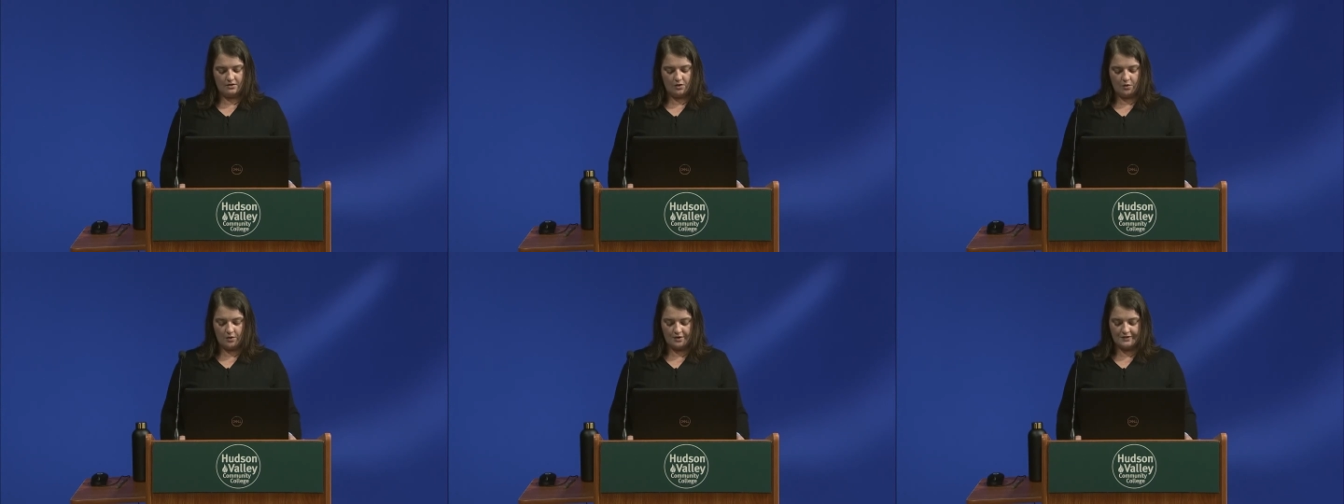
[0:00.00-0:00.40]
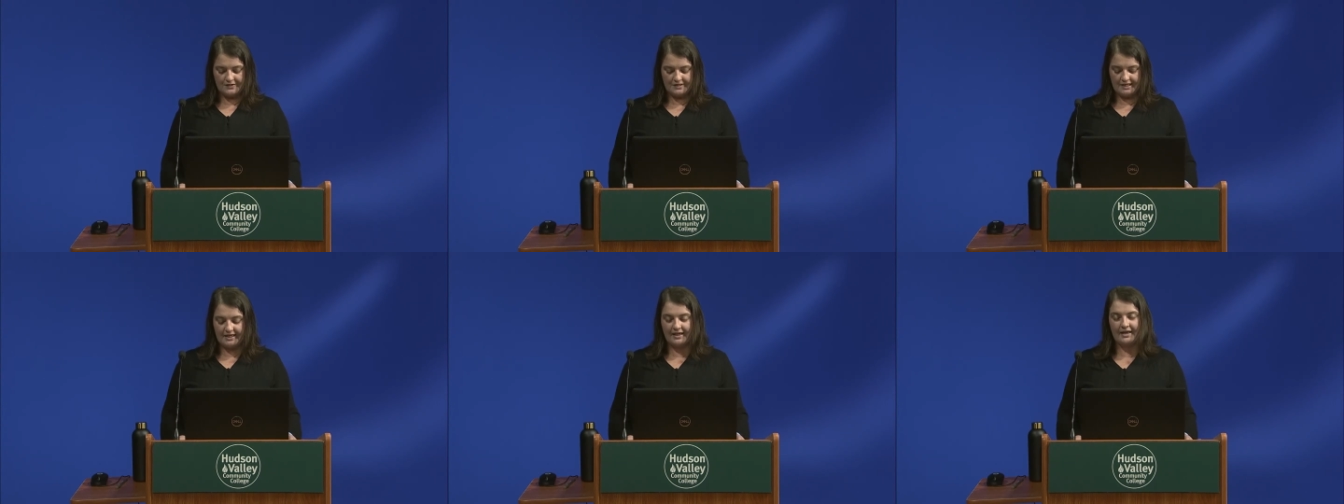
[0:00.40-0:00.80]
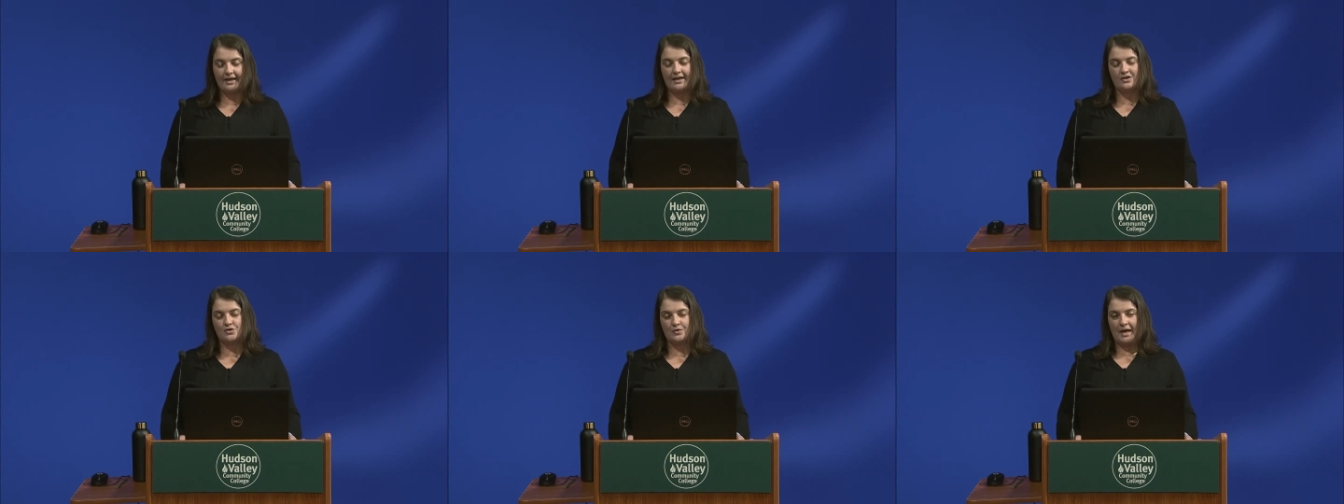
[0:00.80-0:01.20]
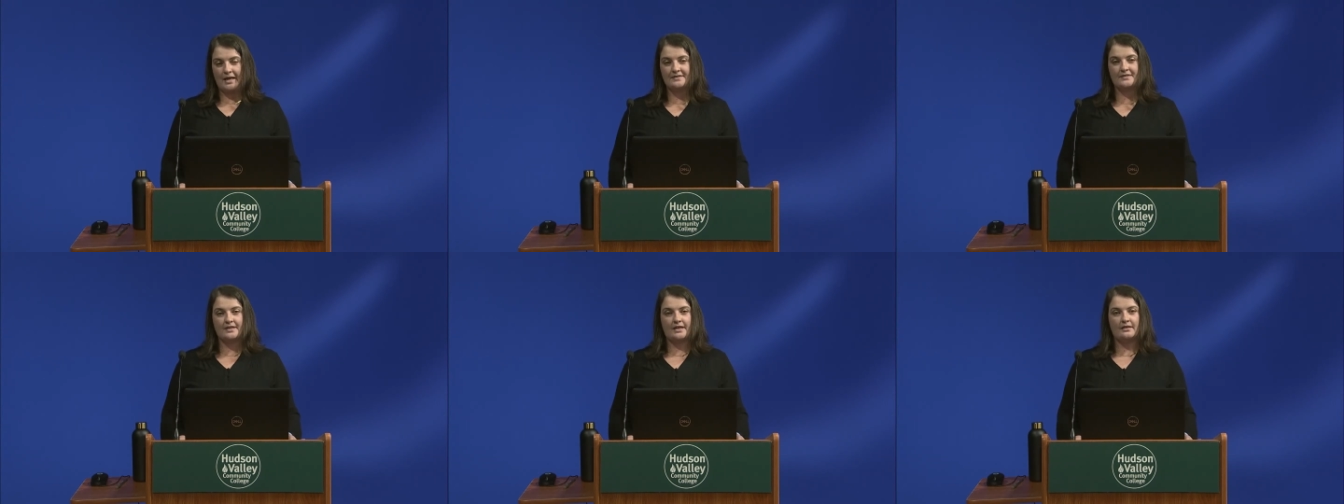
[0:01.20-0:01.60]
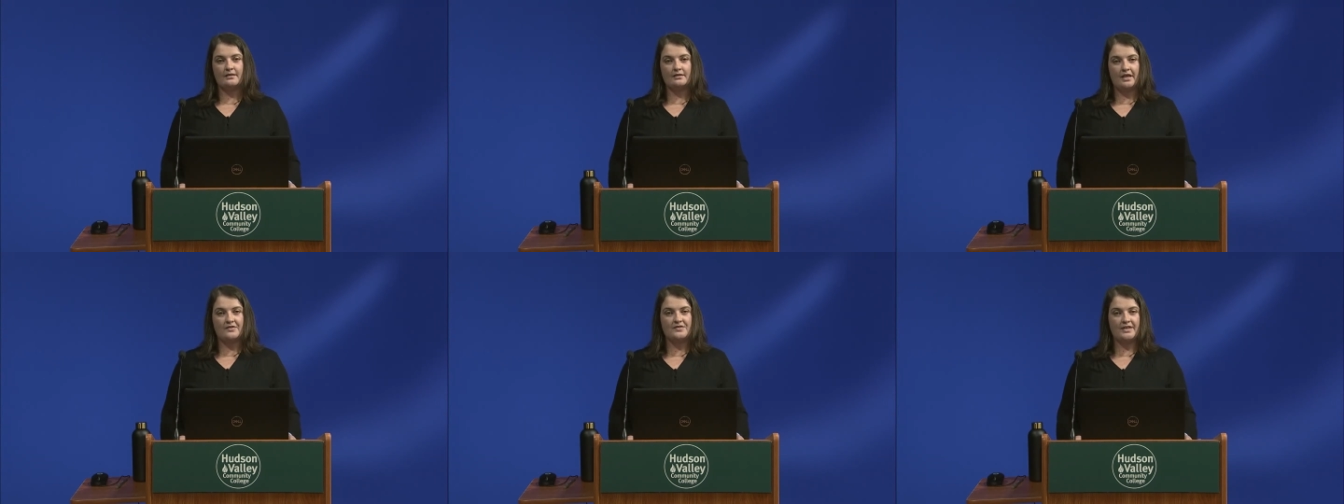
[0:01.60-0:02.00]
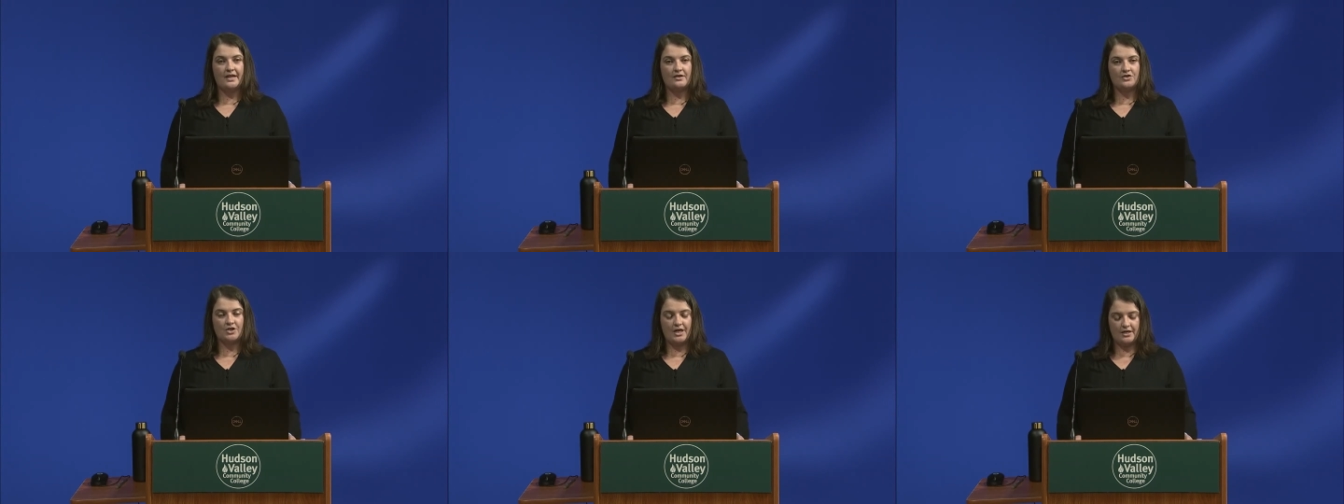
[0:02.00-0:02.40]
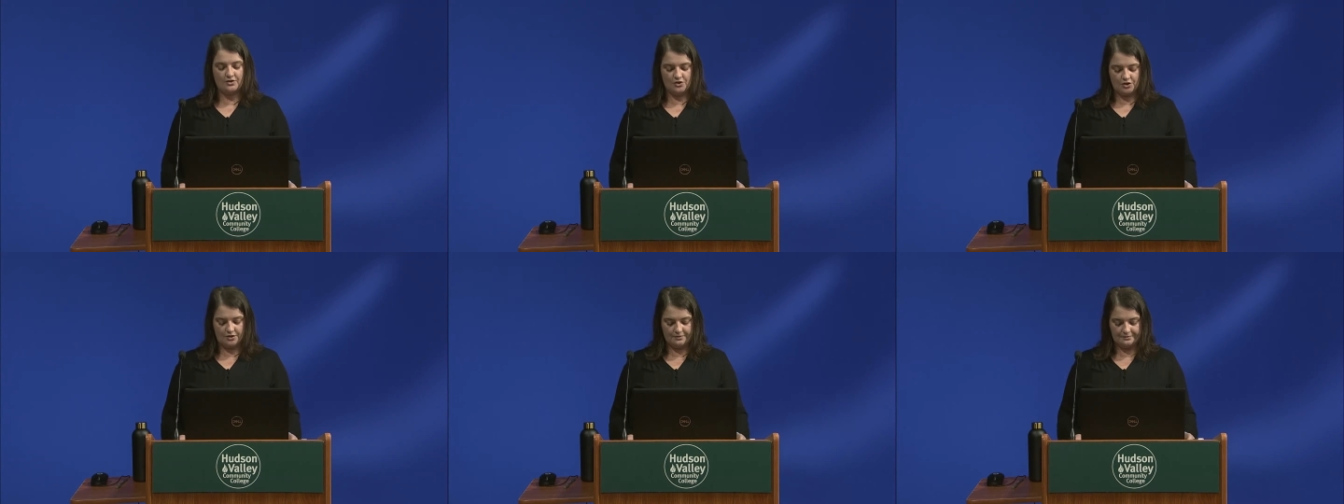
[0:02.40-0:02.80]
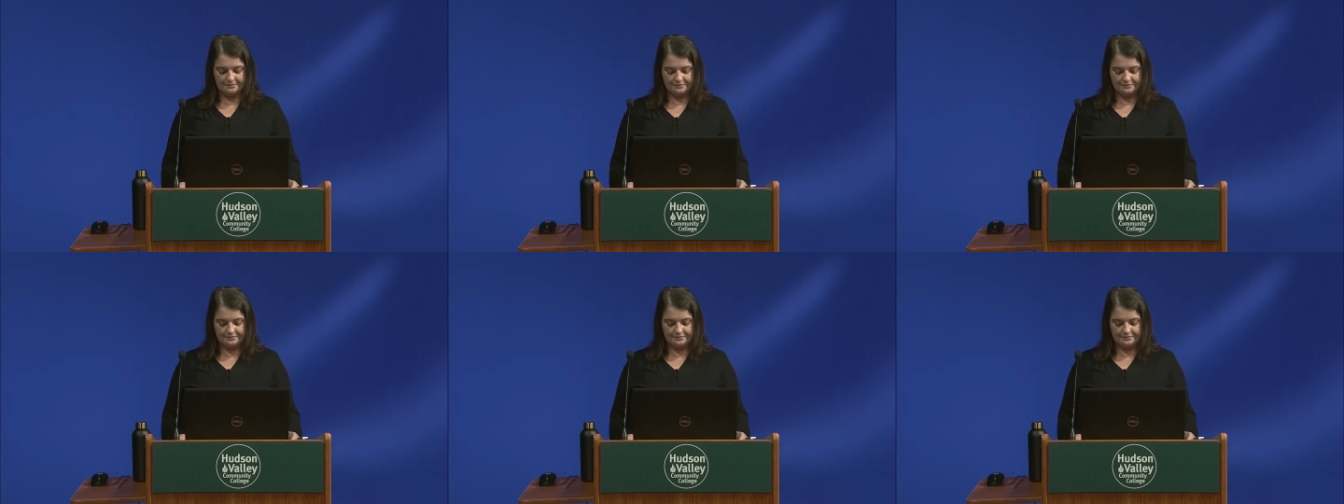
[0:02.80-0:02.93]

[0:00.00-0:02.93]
or seeking a drastic lifestyle change.